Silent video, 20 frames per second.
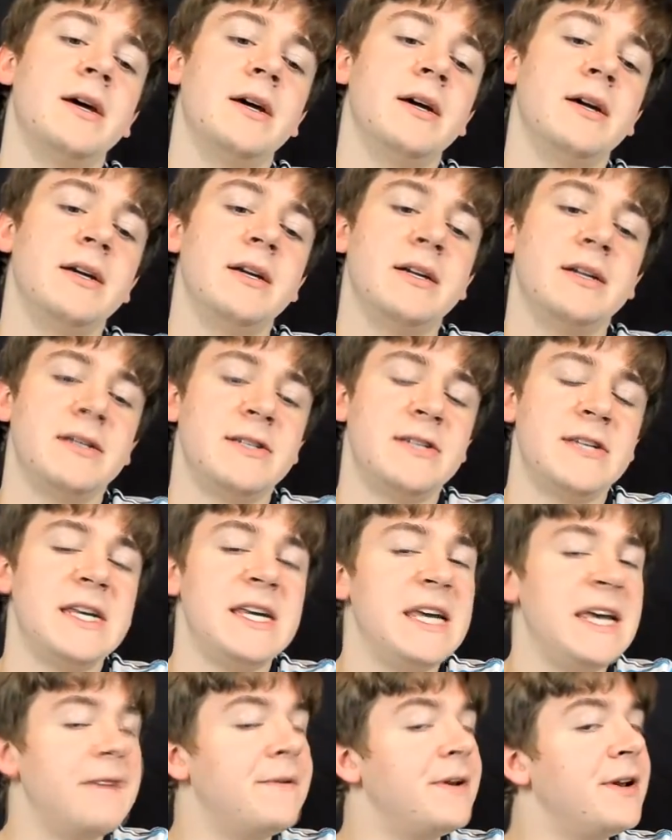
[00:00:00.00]
See,
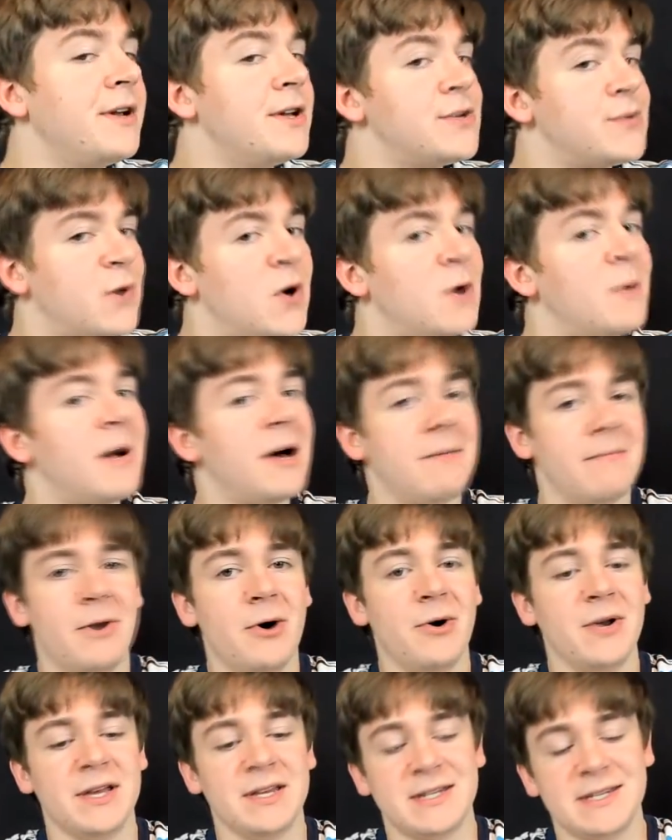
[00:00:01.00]
even in his robot mode, he's
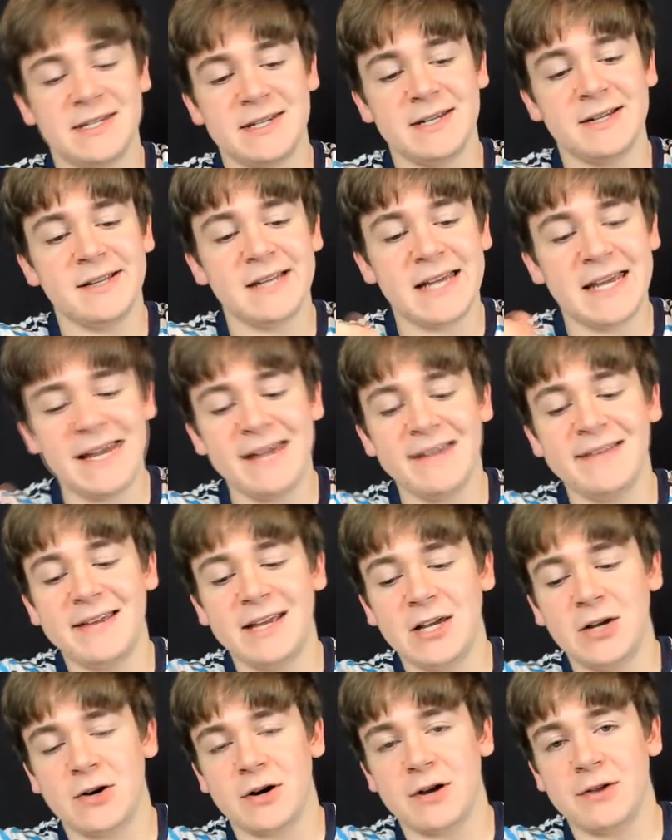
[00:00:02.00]
still healing your
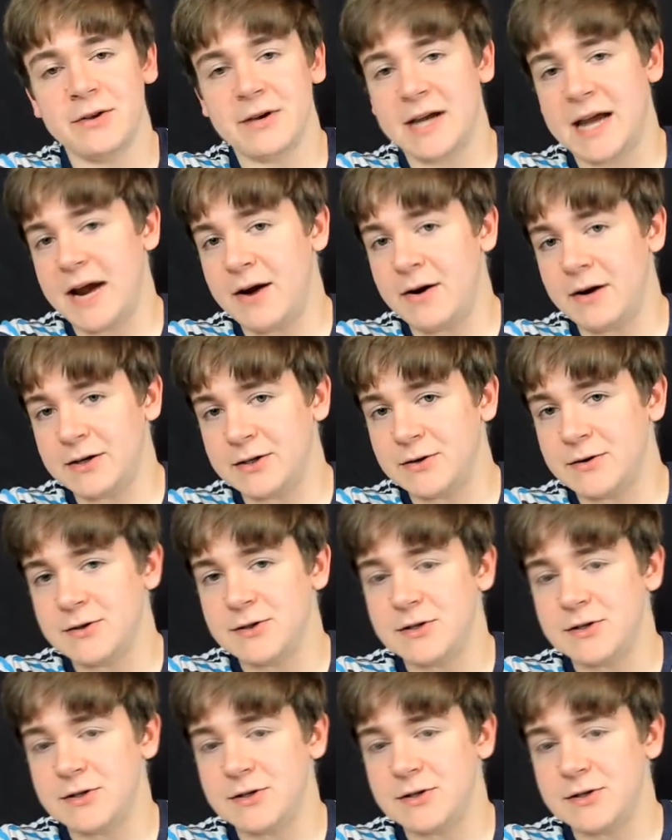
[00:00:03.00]
other characters.